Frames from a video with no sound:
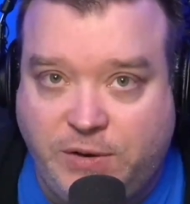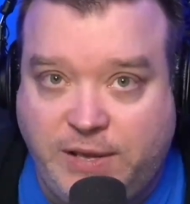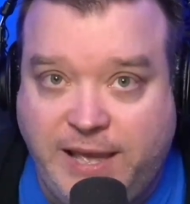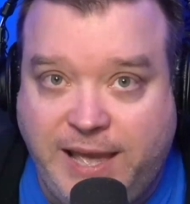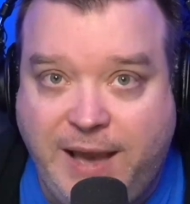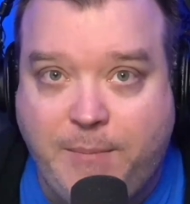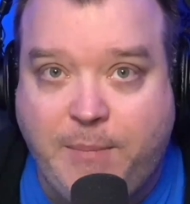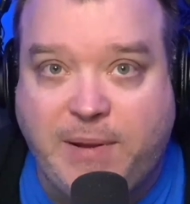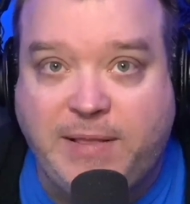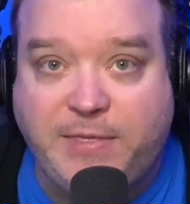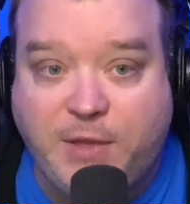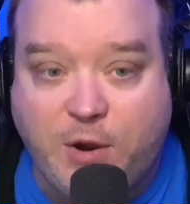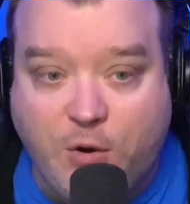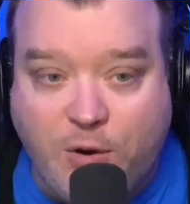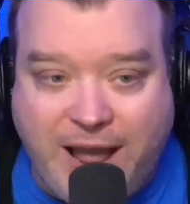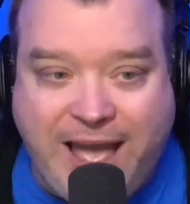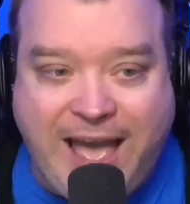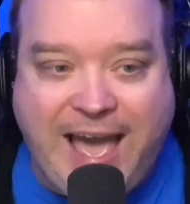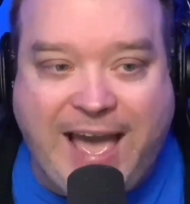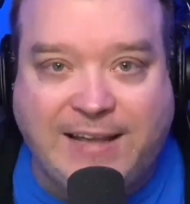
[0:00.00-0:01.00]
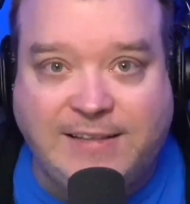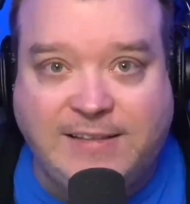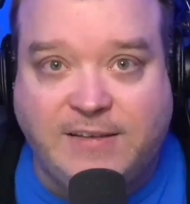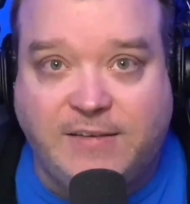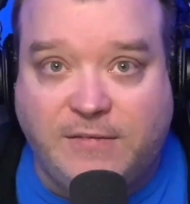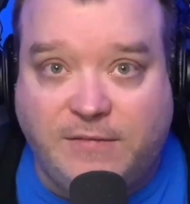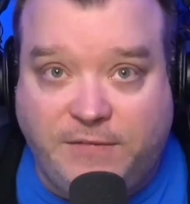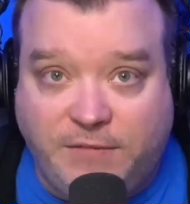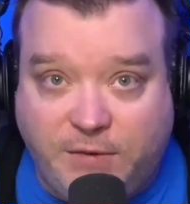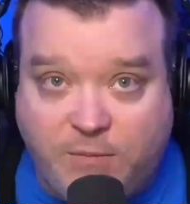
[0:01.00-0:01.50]
Yeah, but they're
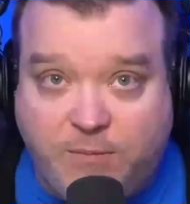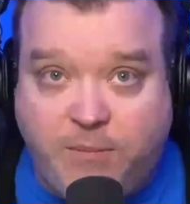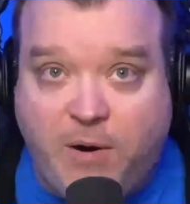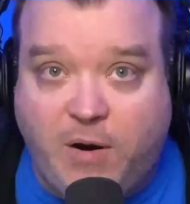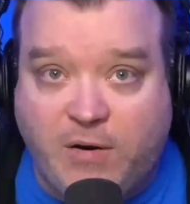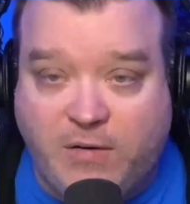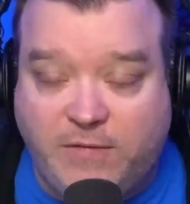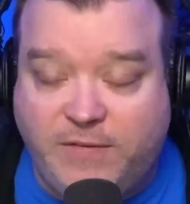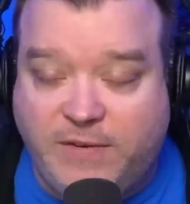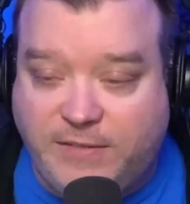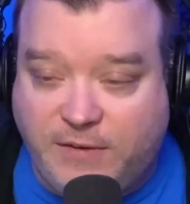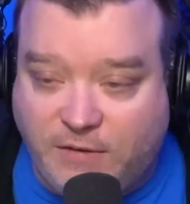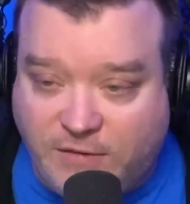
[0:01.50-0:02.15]
active. They're part of it.